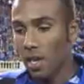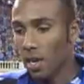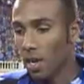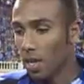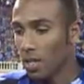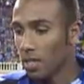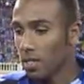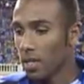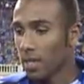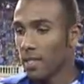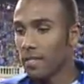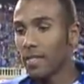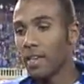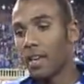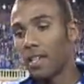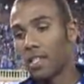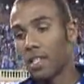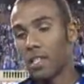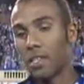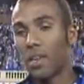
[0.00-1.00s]
You know, I took a
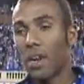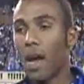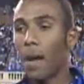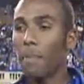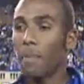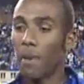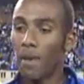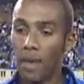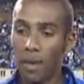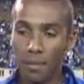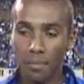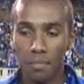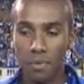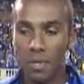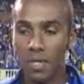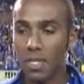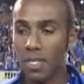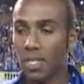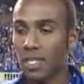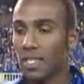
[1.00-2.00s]
touch to trap it,
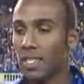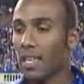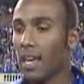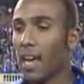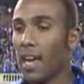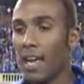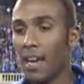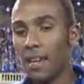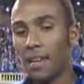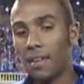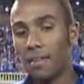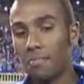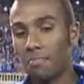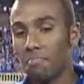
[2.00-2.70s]
pushed it aside, and